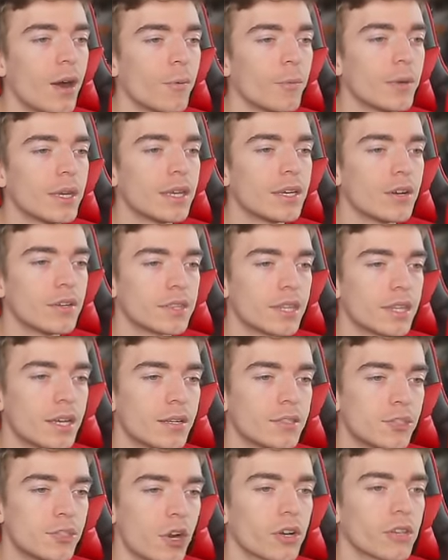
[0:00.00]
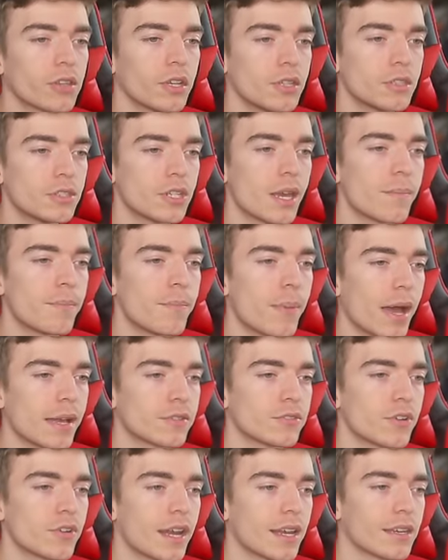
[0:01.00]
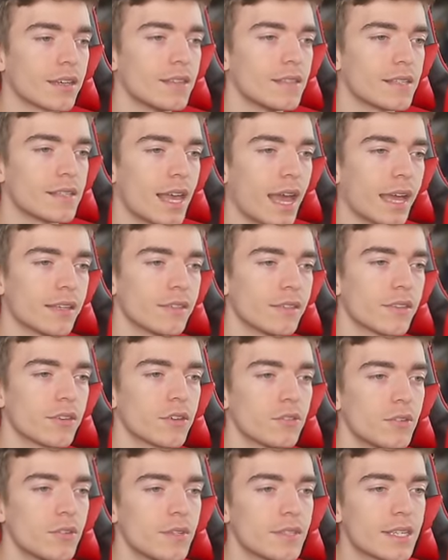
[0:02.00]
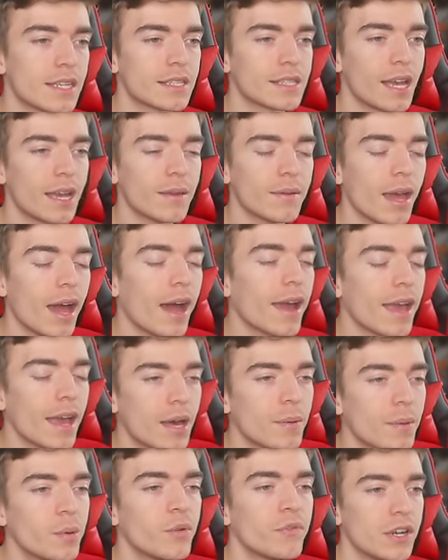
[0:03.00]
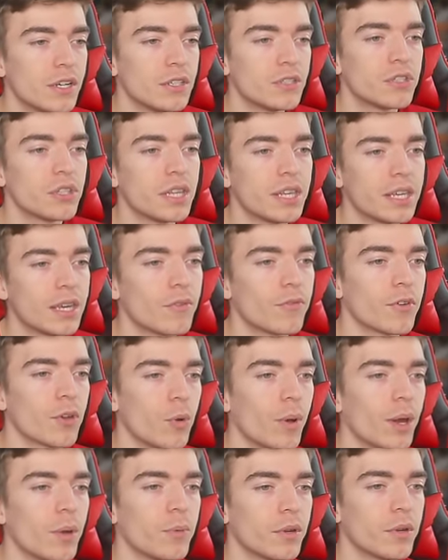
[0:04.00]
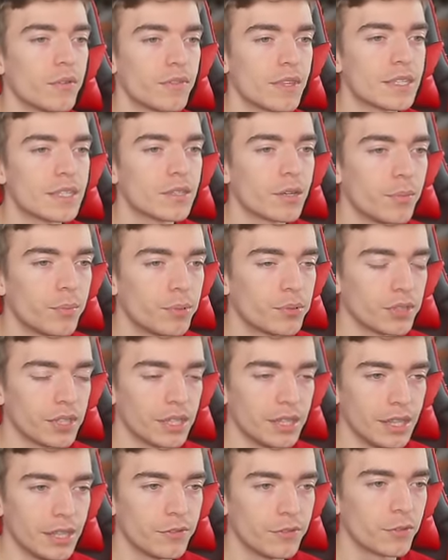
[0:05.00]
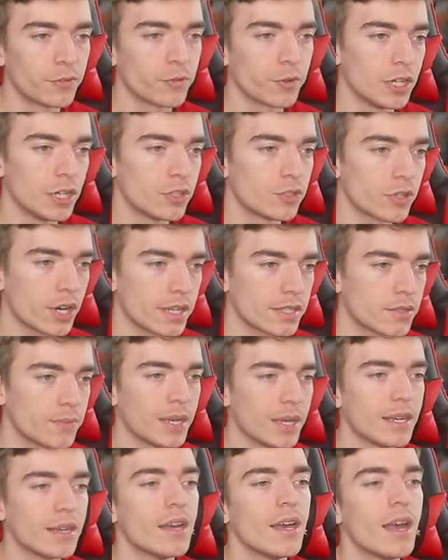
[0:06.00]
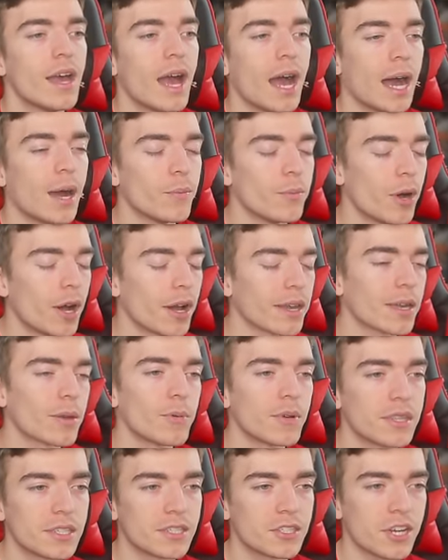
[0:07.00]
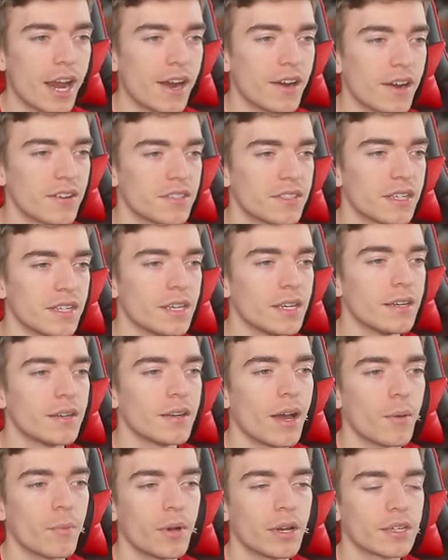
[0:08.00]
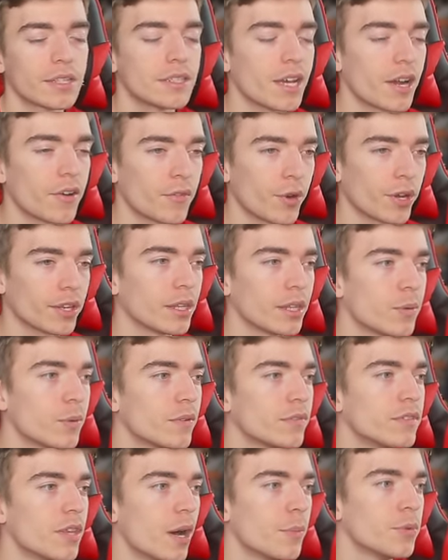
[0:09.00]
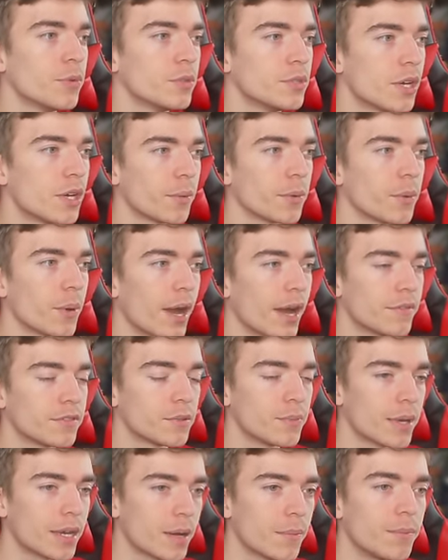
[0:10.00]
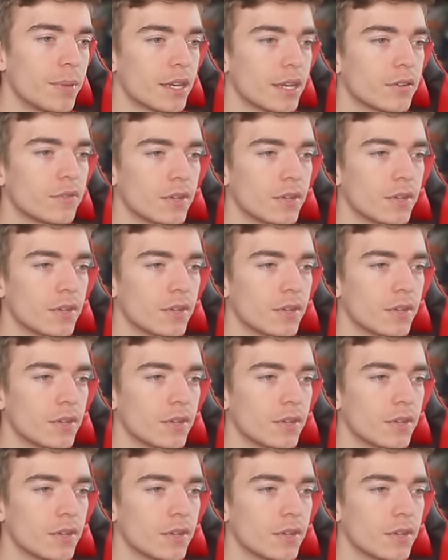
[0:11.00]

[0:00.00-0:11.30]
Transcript: we got the chocolate chip bat dragons. And the good news is I am eventually giving away one of these completely for free. Trust me, I'm working with a charity. I'm working directly with WWF to make a big